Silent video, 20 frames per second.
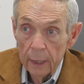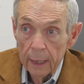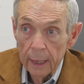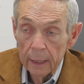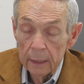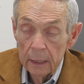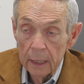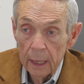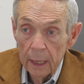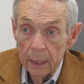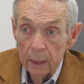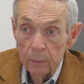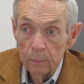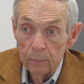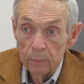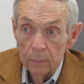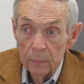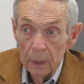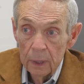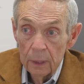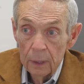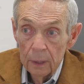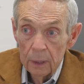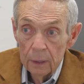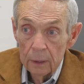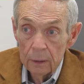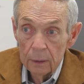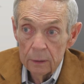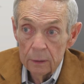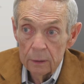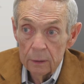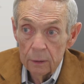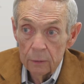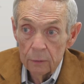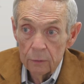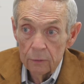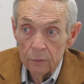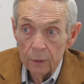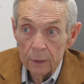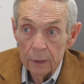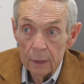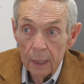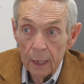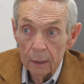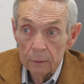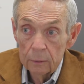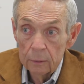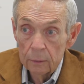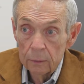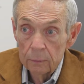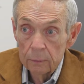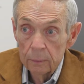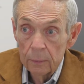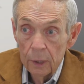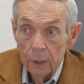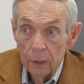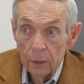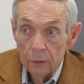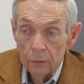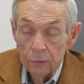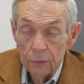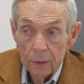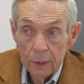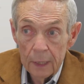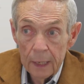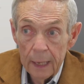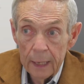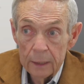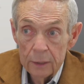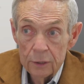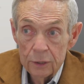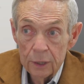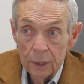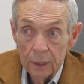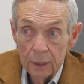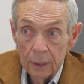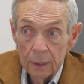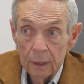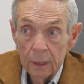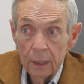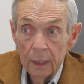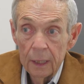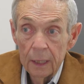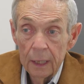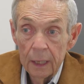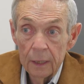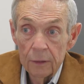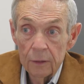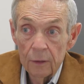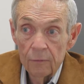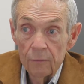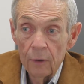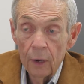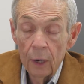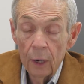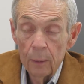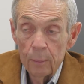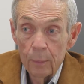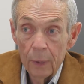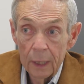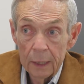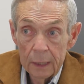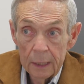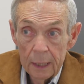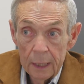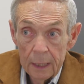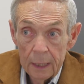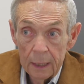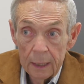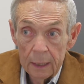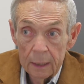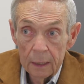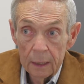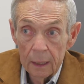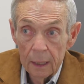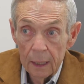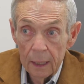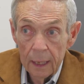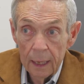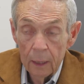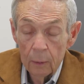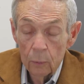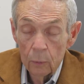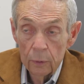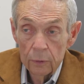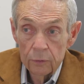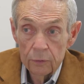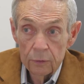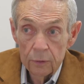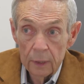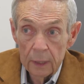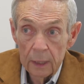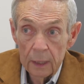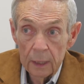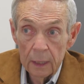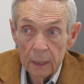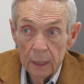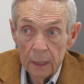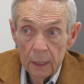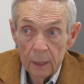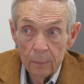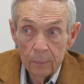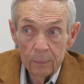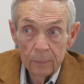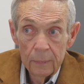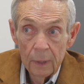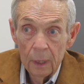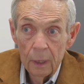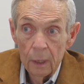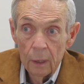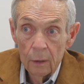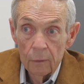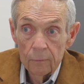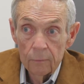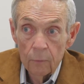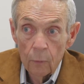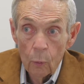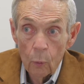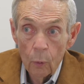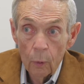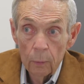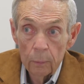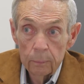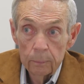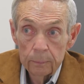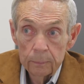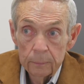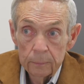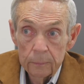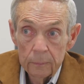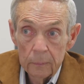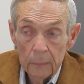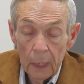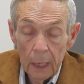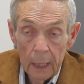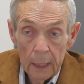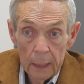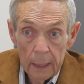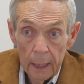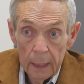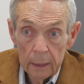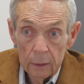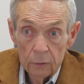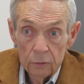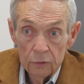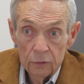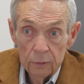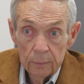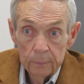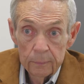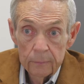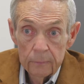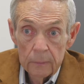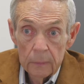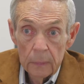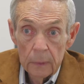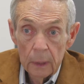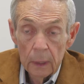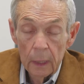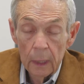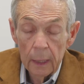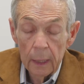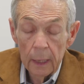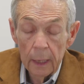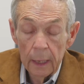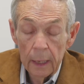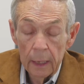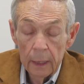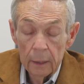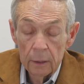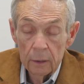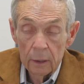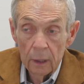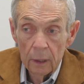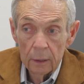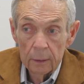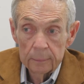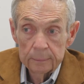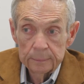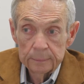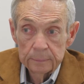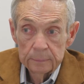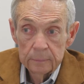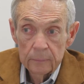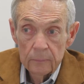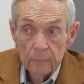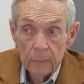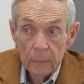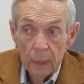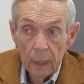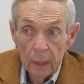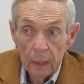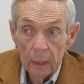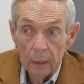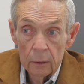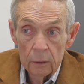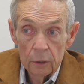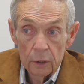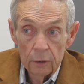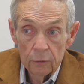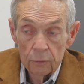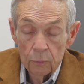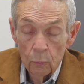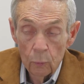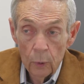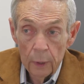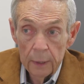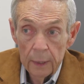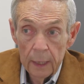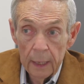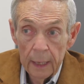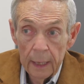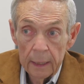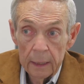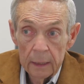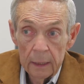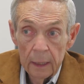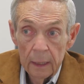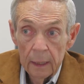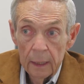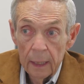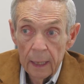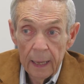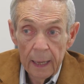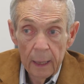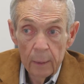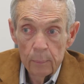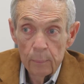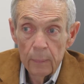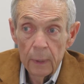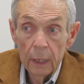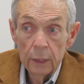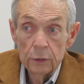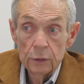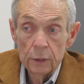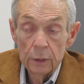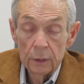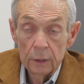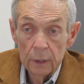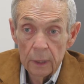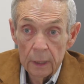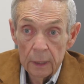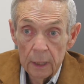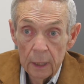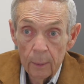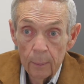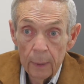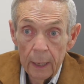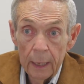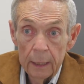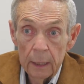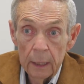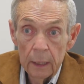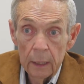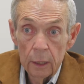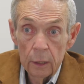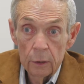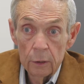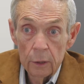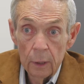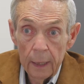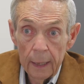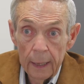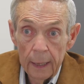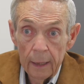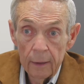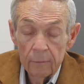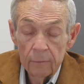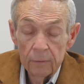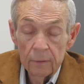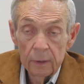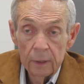I came to see Dr. Sadeghi in the very beginning, I was seeing him for headaches, and just one day I mentioned to him I needed to have